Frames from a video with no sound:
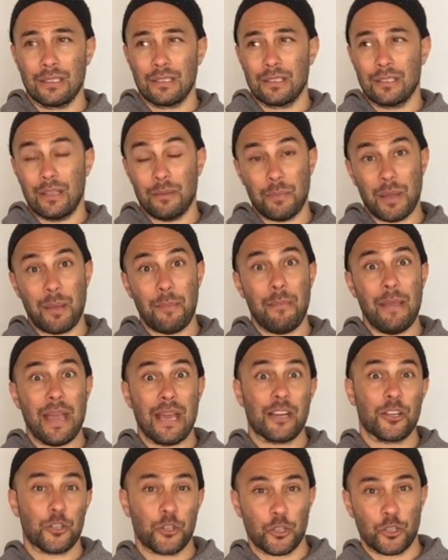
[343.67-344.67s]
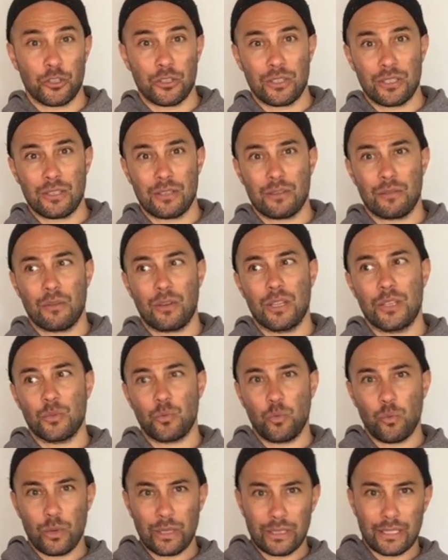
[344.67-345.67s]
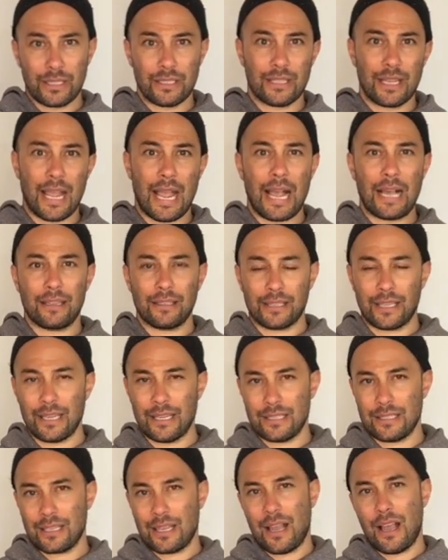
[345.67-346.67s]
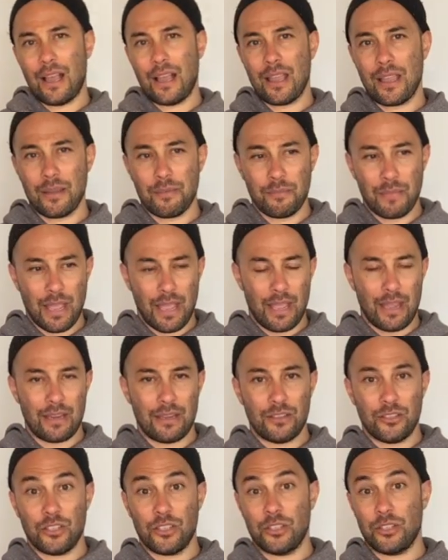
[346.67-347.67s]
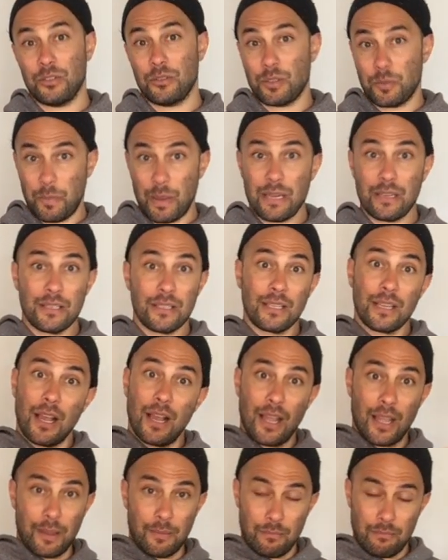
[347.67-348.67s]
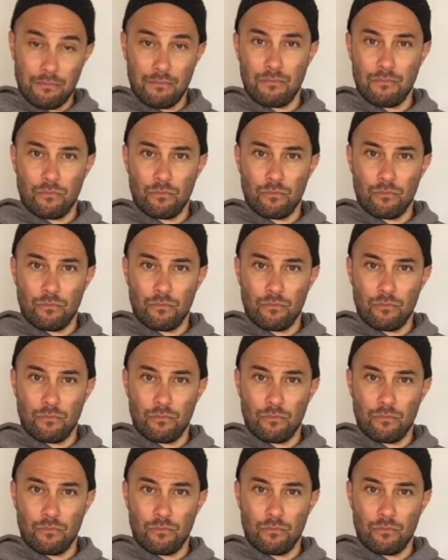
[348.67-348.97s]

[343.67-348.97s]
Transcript: That my manager is willing to allocate time and to spend time